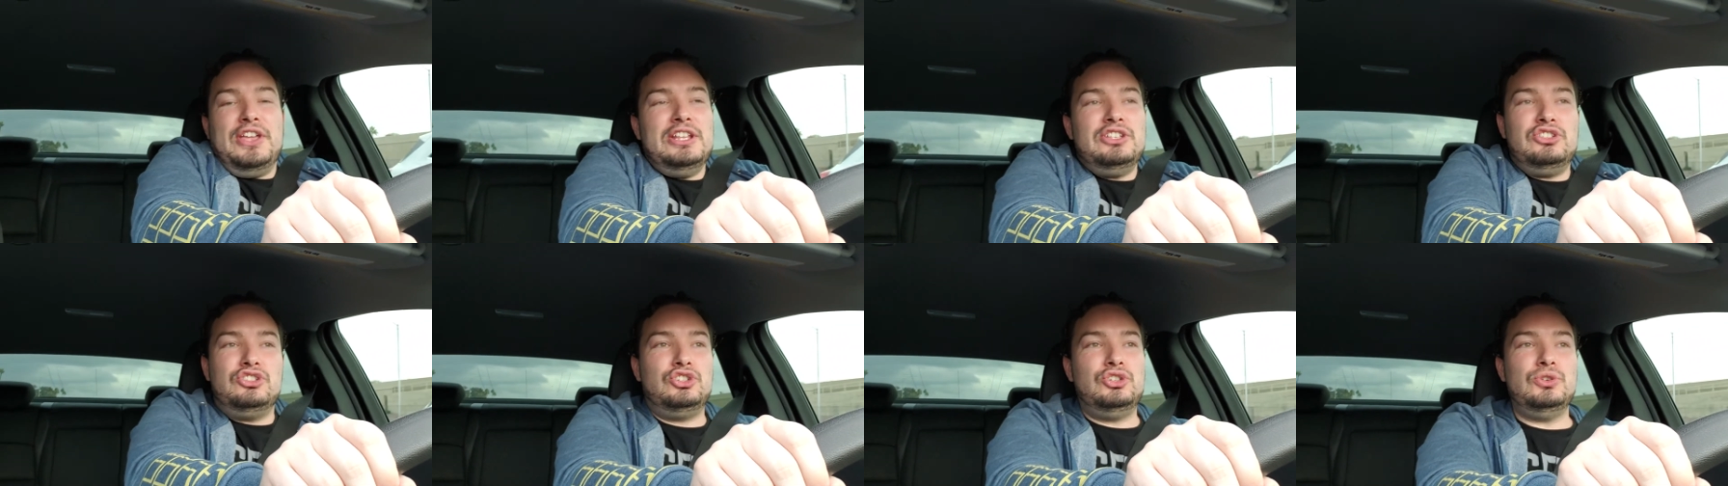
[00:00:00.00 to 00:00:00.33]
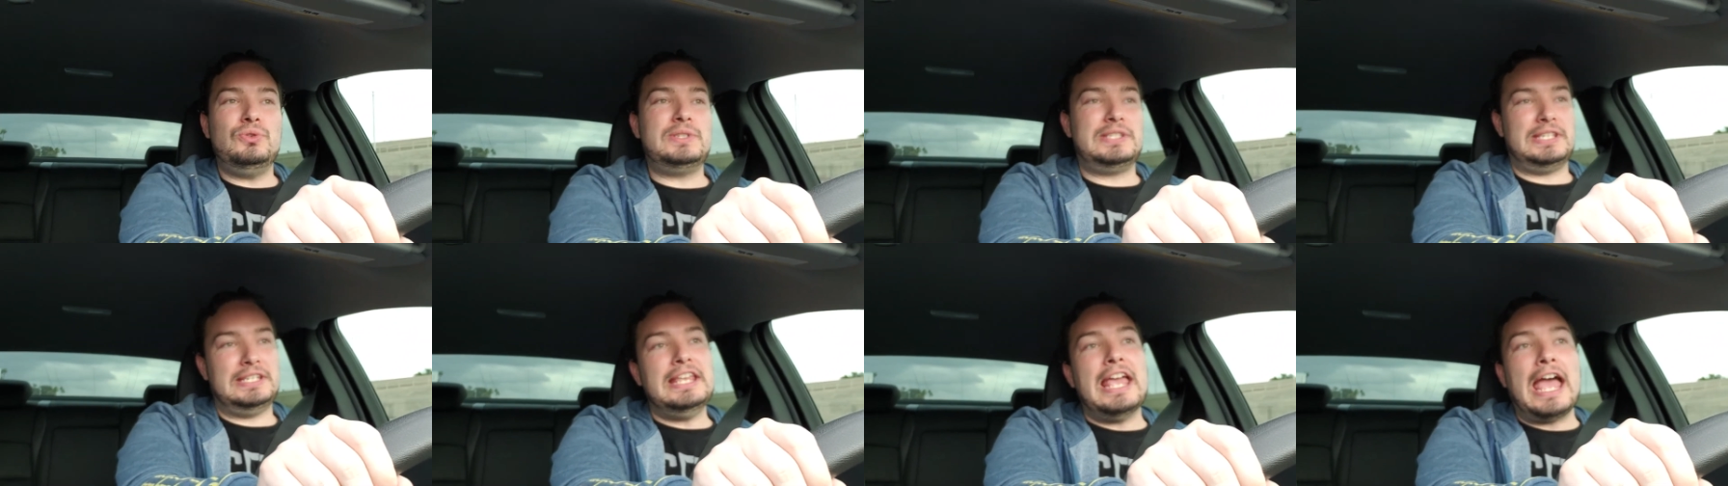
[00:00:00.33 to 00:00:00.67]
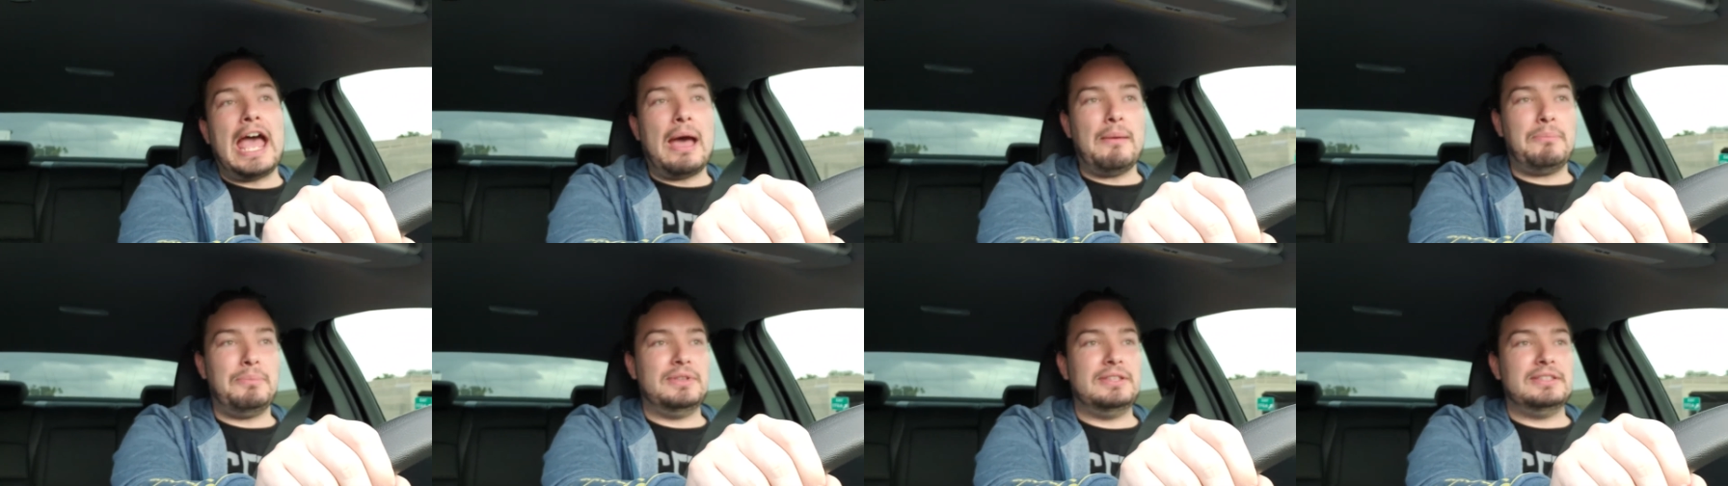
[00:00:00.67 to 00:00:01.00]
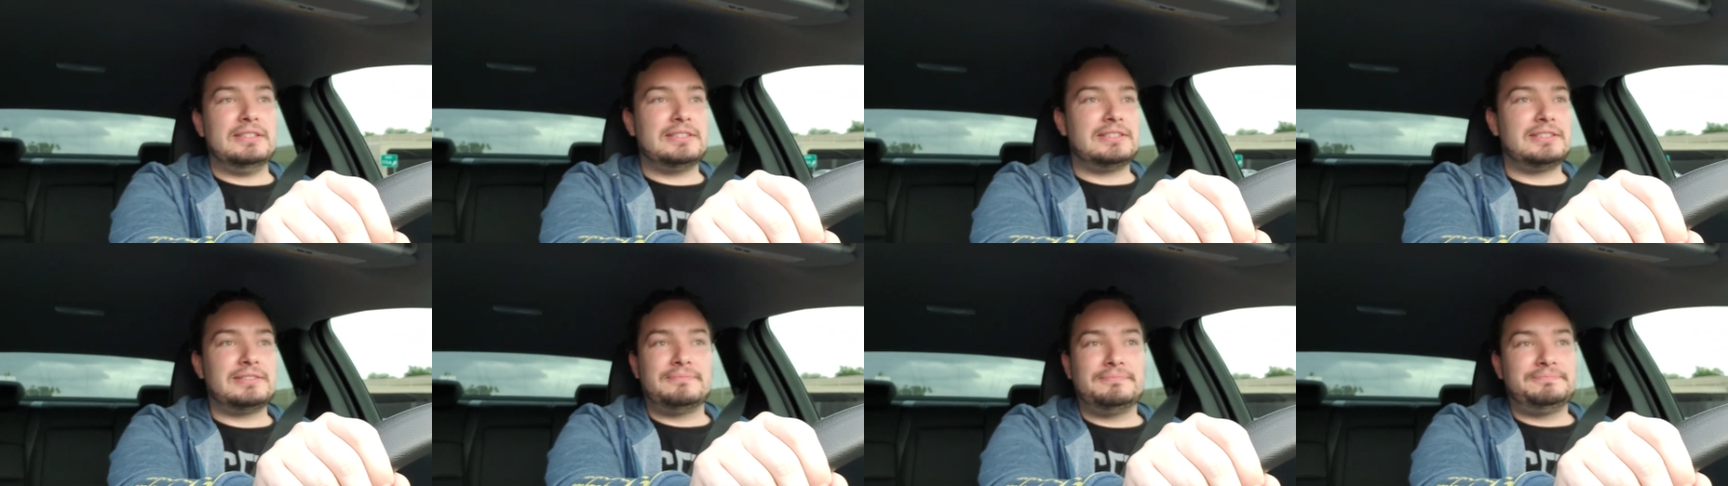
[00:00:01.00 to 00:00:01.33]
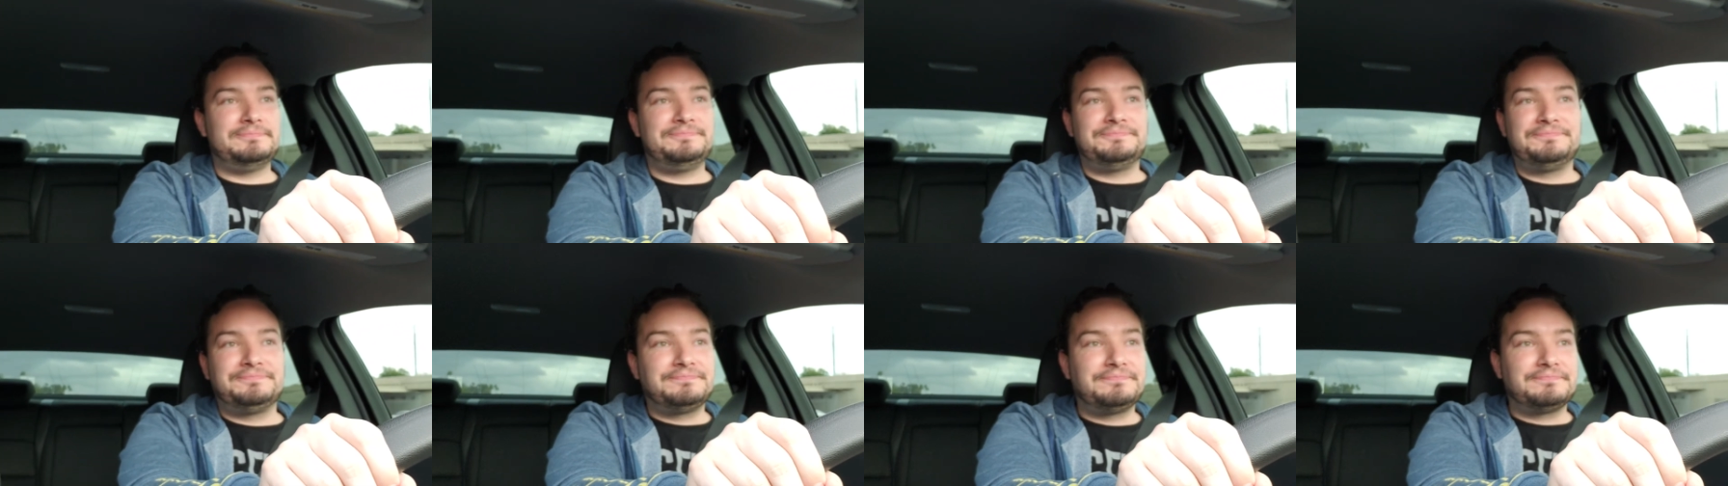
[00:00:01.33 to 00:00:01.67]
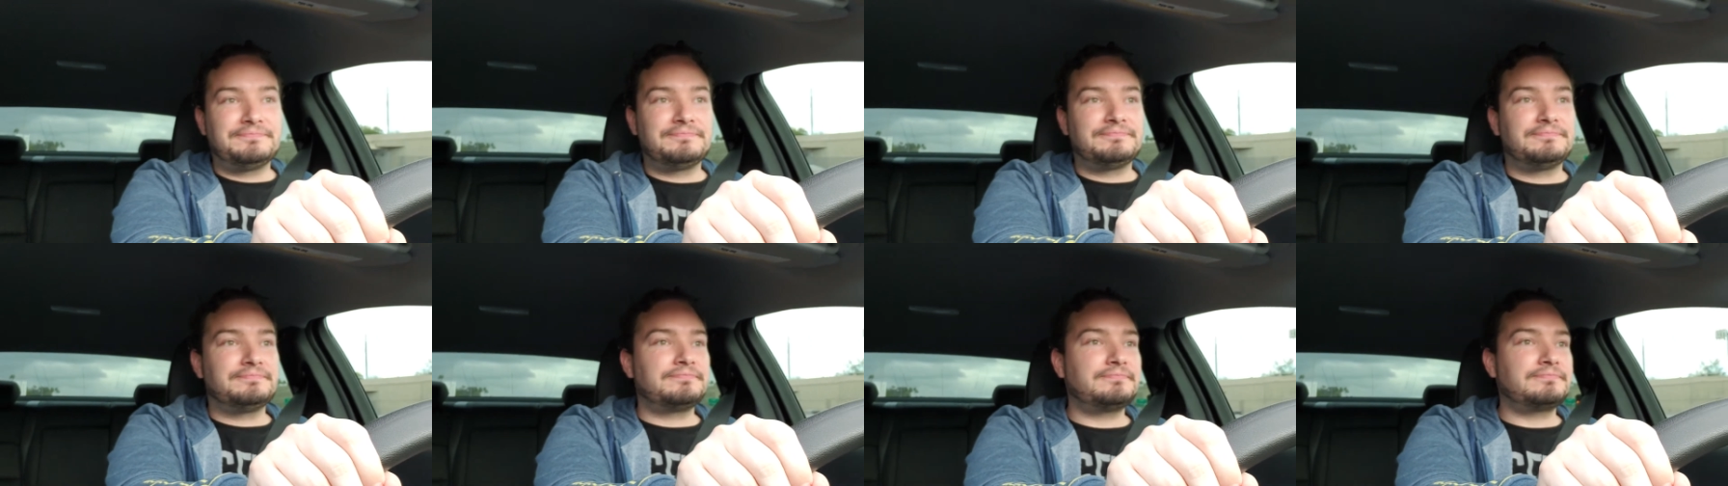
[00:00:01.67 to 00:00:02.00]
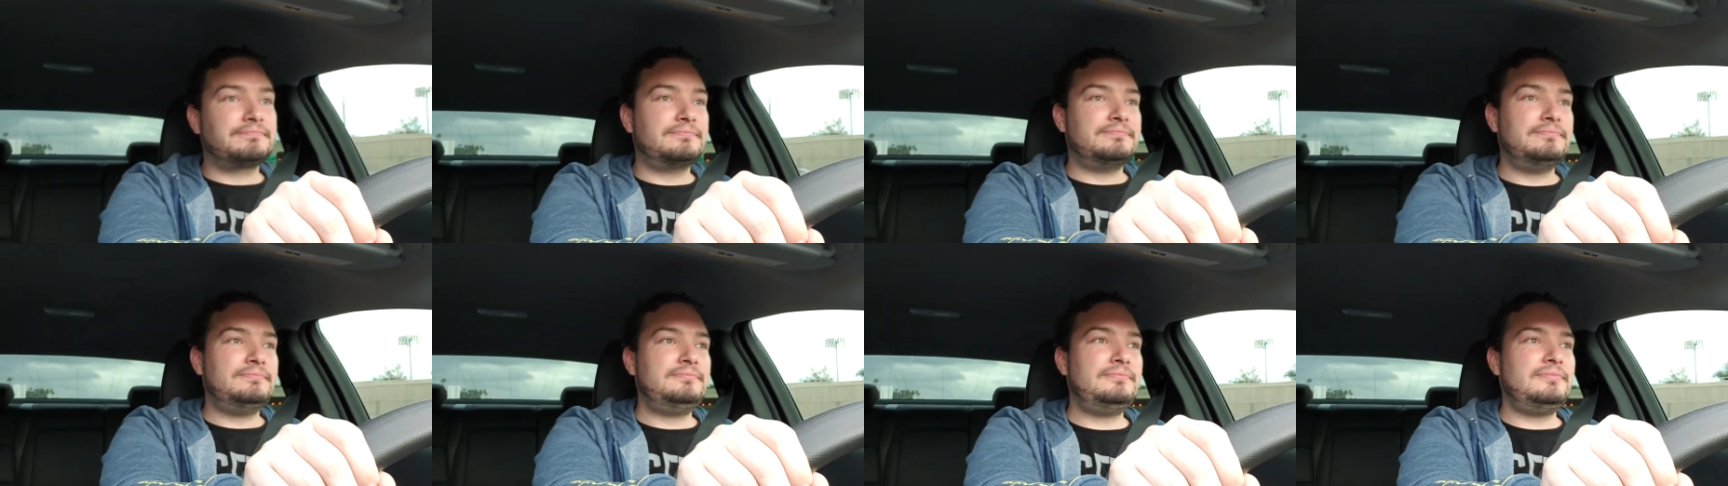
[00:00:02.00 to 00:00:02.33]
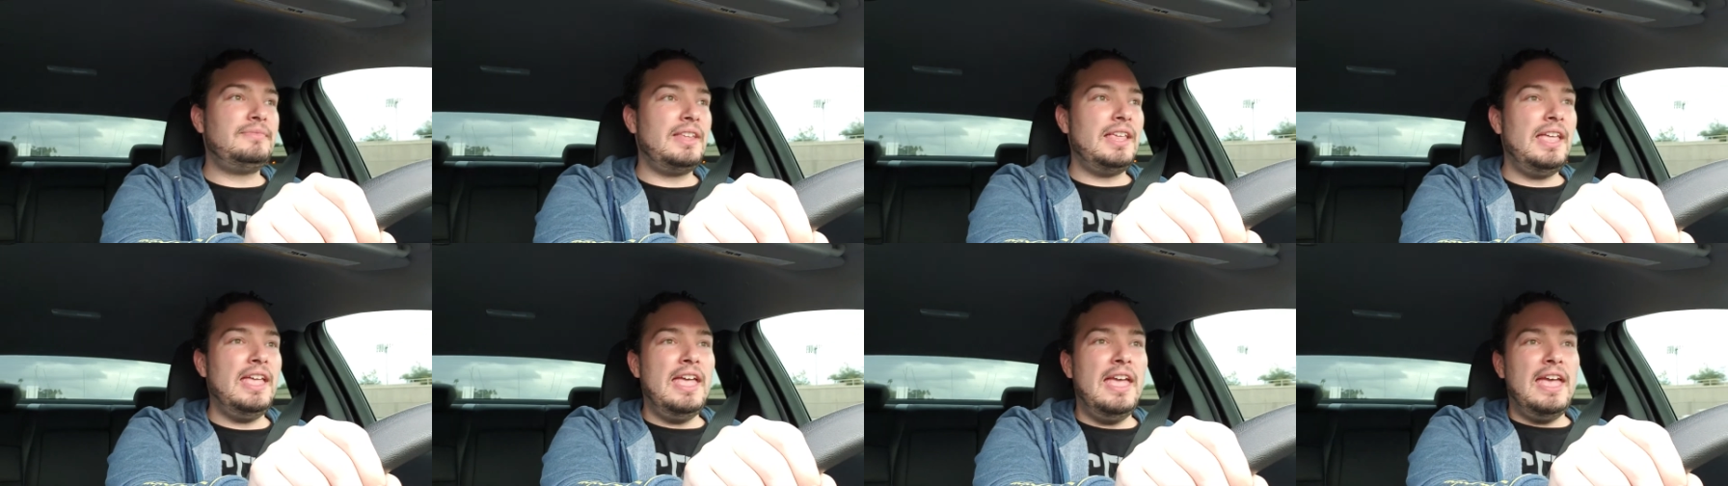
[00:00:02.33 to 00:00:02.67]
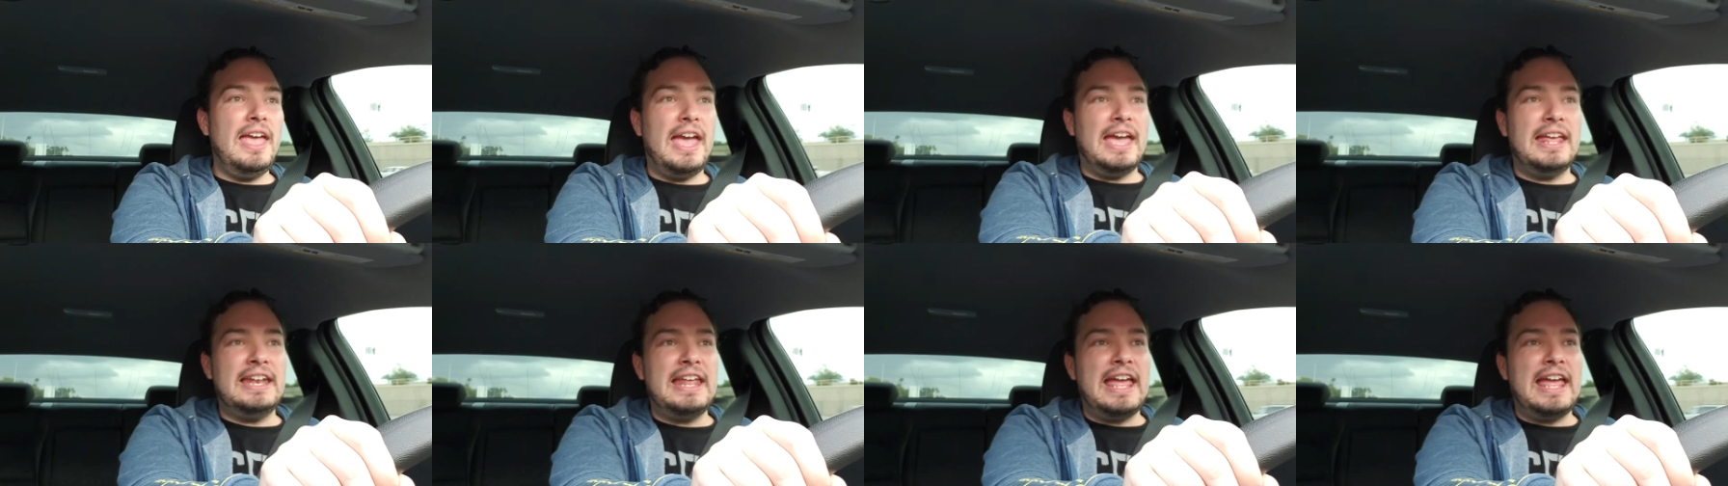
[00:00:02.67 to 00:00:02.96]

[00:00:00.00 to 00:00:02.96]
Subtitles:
juicy happens. And